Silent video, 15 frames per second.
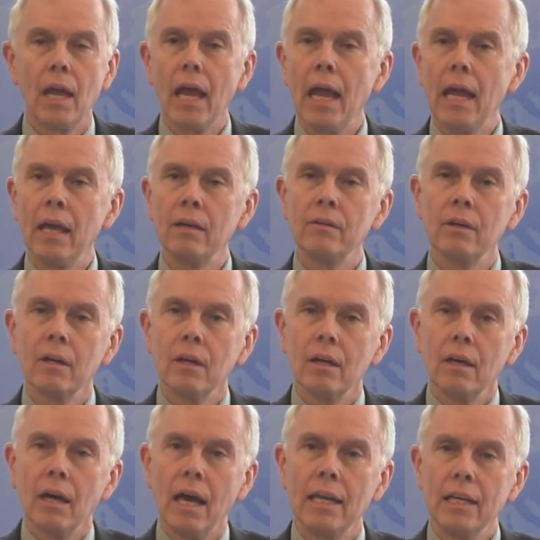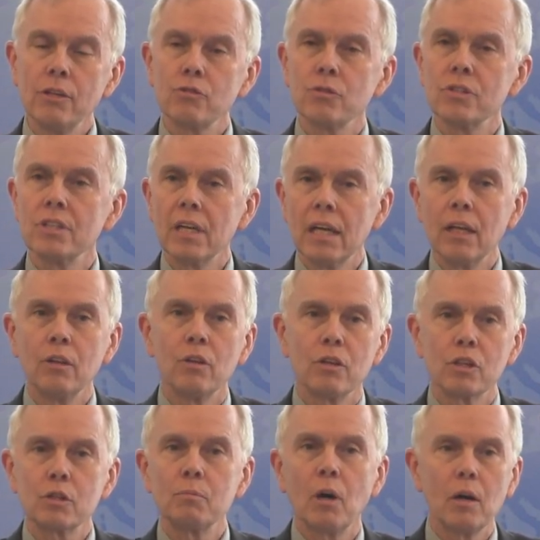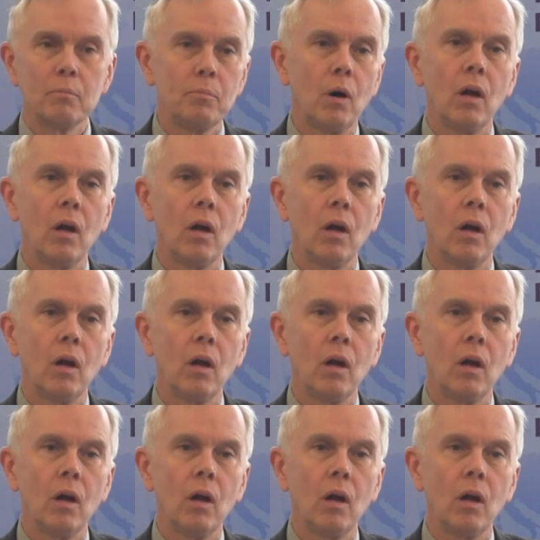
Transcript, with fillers: and an interest in the smart